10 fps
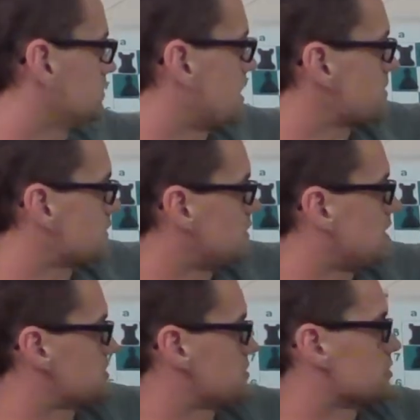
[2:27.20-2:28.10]
think, lost
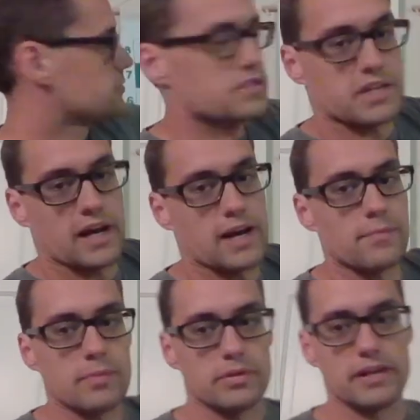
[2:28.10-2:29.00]
a little bit of time by
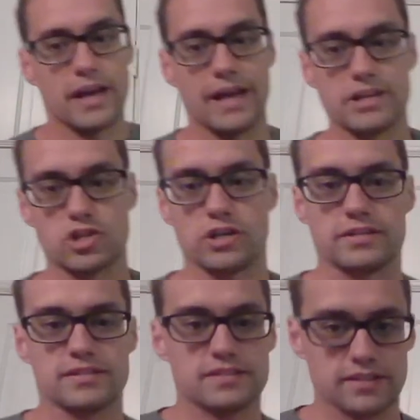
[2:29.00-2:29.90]
playing
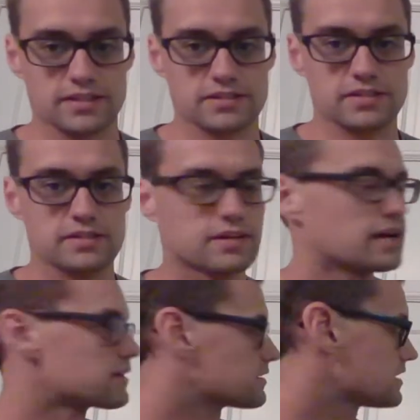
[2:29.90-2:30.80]
h6. I think knight to